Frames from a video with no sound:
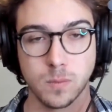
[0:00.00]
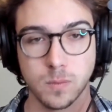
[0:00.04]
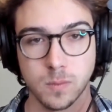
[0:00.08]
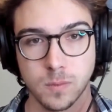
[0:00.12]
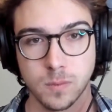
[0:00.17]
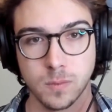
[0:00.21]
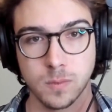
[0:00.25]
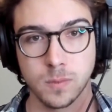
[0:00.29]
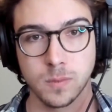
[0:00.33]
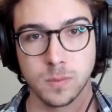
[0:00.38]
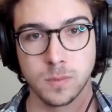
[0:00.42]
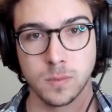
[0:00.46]

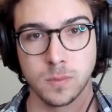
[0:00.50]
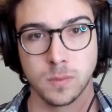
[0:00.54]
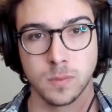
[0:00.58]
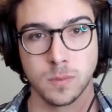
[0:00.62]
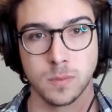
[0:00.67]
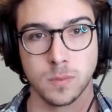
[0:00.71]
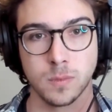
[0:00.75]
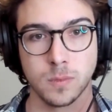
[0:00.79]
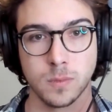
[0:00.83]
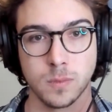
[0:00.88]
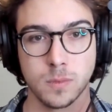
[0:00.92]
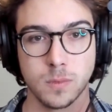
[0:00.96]

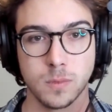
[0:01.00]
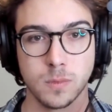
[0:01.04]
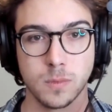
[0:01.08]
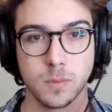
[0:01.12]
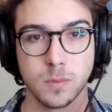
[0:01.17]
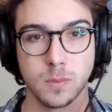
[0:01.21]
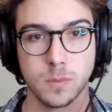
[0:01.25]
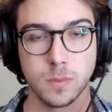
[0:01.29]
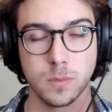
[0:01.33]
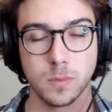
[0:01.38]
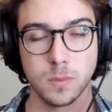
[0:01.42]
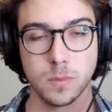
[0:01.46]

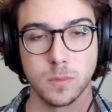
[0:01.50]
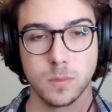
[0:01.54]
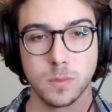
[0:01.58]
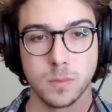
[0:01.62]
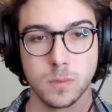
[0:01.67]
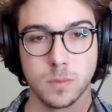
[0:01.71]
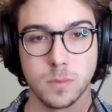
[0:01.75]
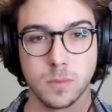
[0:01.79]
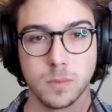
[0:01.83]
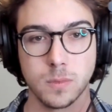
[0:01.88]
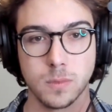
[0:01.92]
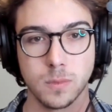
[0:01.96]

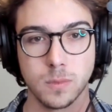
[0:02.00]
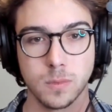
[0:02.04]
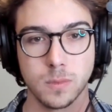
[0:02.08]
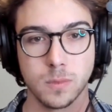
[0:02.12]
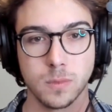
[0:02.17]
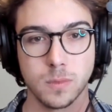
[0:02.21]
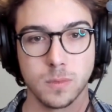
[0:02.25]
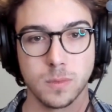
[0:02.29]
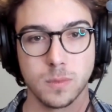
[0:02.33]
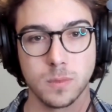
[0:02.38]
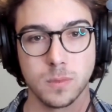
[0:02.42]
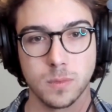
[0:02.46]

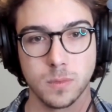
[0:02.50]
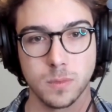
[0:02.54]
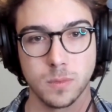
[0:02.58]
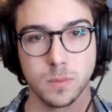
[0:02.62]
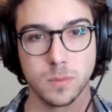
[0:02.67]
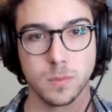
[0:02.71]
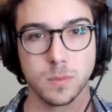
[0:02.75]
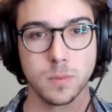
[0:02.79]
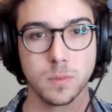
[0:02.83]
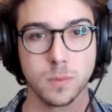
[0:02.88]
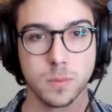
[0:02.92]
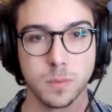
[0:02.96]

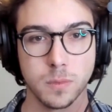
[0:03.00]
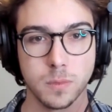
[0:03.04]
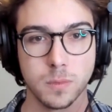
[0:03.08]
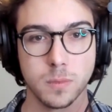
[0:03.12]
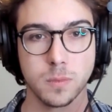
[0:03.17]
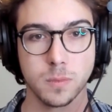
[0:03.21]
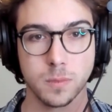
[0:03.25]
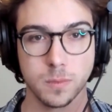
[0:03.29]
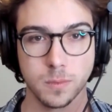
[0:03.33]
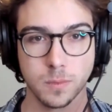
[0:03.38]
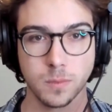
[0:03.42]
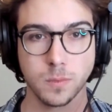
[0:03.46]

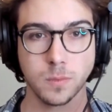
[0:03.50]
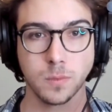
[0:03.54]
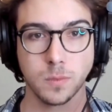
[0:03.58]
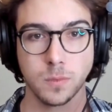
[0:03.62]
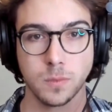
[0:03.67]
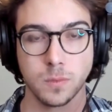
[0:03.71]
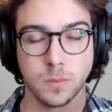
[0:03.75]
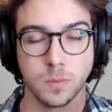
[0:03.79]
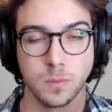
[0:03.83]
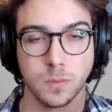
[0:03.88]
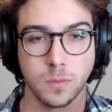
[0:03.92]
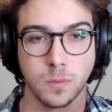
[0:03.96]

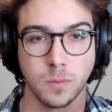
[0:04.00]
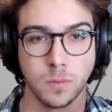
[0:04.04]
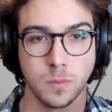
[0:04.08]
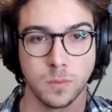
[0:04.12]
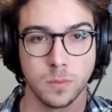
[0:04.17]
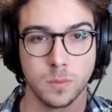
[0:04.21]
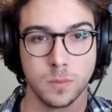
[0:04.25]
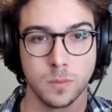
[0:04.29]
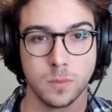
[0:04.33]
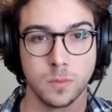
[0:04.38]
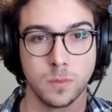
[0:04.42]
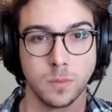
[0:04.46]

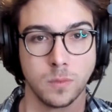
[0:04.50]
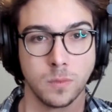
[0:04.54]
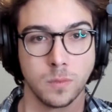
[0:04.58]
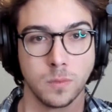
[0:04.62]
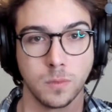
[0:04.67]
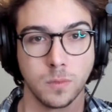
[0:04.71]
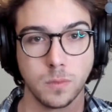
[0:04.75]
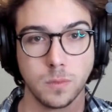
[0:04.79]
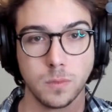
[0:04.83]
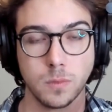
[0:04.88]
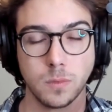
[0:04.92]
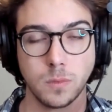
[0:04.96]

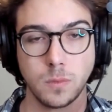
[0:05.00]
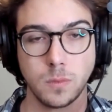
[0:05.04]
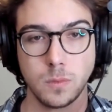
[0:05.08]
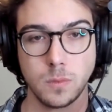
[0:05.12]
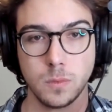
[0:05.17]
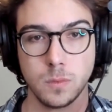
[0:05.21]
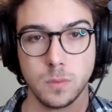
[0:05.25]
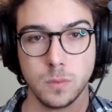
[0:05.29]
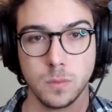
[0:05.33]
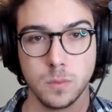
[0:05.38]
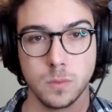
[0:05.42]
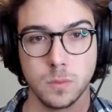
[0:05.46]

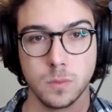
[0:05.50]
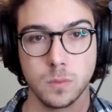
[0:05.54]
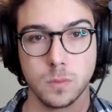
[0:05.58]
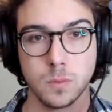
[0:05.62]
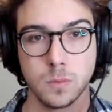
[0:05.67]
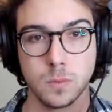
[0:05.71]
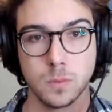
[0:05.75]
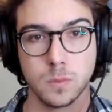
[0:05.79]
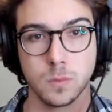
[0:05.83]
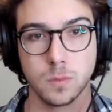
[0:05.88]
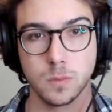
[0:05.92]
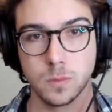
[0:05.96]

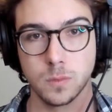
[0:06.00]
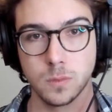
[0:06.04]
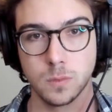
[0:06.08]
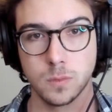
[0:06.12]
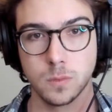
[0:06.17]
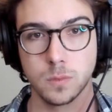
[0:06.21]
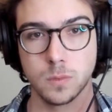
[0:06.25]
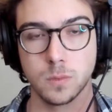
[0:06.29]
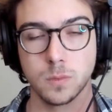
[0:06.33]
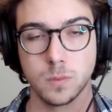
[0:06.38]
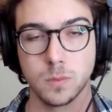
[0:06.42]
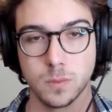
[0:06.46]

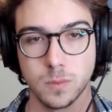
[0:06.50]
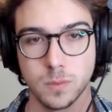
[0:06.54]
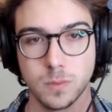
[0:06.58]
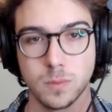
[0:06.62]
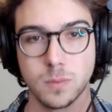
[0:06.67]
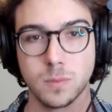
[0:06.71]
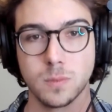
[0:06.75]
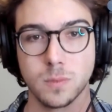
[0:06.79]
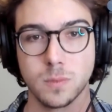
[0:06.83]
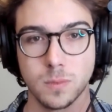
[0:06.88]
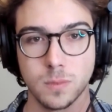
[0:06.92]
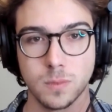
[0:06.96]

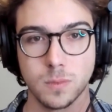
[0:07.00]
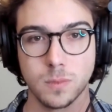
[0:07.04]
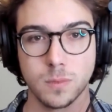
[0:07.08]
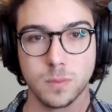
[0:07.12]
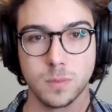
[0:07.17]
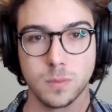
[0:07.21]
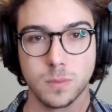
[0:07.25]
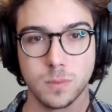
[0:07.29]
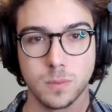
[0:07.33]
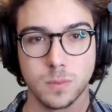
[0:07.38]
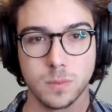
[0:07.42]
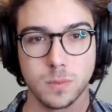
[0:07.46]

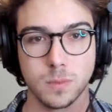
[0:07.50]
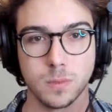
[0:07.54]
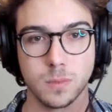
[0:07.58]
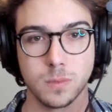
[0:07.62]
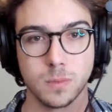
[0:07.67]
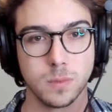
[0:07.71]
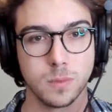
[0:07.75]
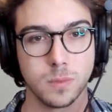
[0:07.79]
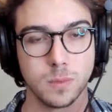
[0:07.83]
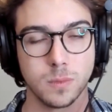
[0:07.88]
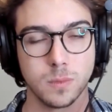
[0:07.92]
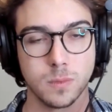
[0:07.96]
The person shown says nothing.